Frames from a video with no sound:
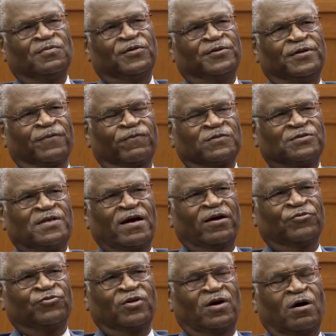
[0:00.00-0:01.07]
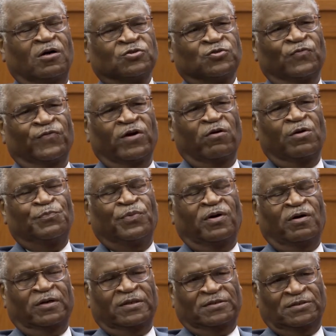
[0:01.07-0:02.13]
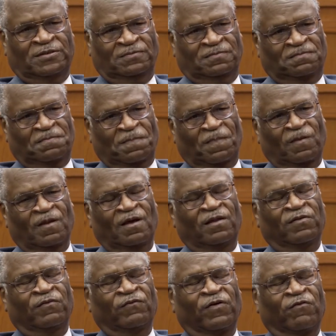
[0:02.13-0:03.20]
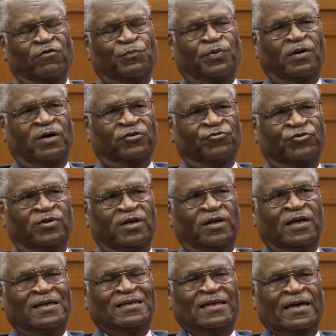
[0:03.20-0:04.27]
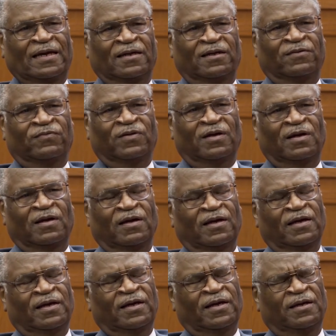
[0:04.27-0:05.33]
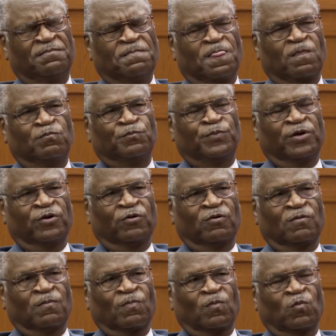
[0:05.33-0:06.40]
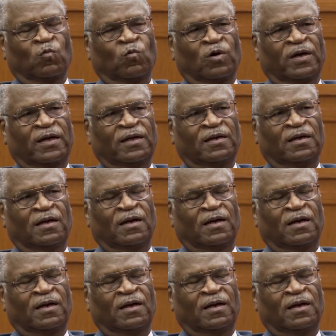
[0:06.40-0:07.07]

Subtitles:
The difference now is they're also very partisan, and they're very partisan in a negative and bitter way.